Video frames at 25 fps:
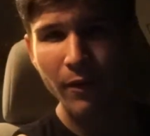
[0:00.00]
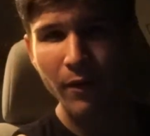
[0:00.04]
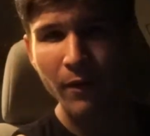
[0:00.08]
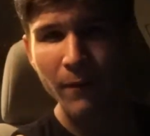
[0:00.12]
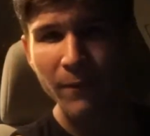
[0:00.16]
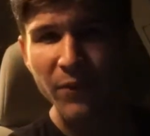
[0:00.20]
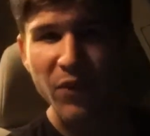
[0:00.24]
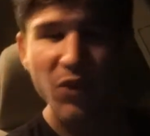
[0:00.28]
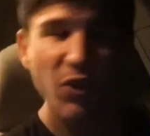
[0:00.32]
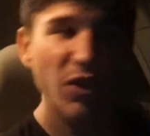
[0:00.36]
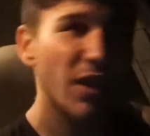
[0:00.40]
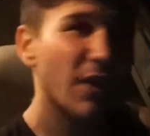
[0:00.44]

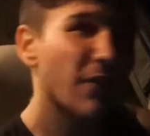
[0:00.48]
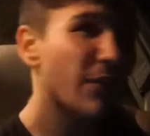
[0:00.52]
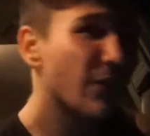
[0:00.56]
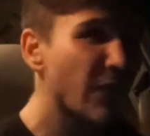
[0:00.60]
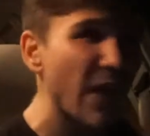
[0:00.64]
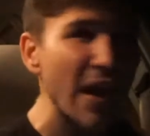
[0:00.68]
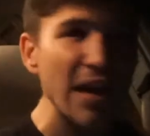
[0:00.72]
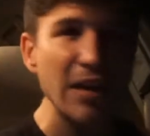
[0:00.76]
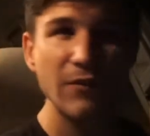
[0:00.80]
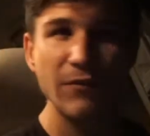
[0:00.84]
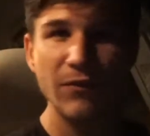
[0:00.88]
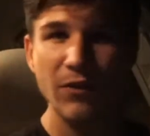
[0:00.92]
You're going to
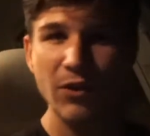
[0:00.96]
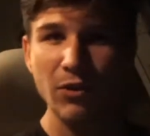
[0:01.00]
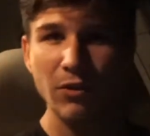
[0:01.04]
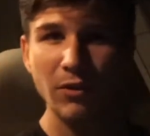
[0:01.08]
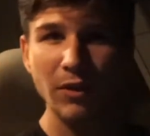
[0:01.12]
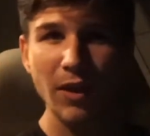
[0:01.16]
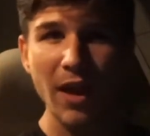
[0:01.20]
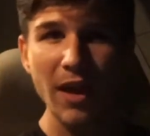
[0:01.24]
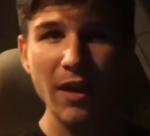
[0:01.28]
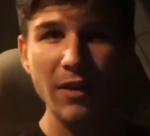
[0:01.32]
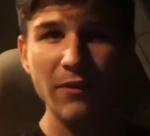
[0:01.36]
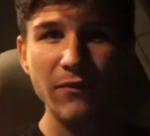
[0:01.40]
fight for your
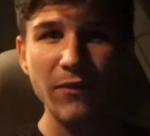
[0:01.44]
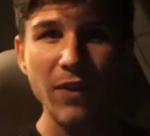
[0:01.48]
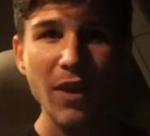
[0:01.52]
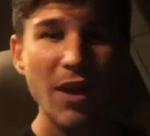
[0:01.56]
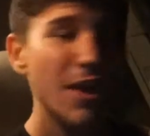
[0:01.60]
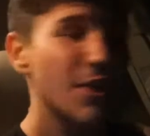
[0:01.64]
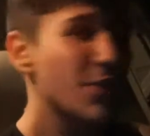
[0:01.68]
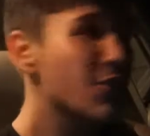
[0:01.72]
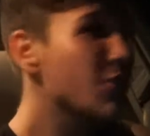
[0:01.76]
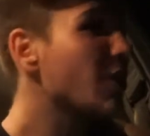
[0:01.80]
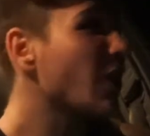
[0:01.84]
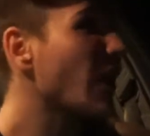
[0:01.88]
life.
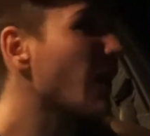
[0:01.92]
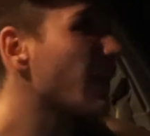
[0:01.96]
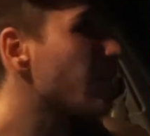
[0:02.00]
You're going to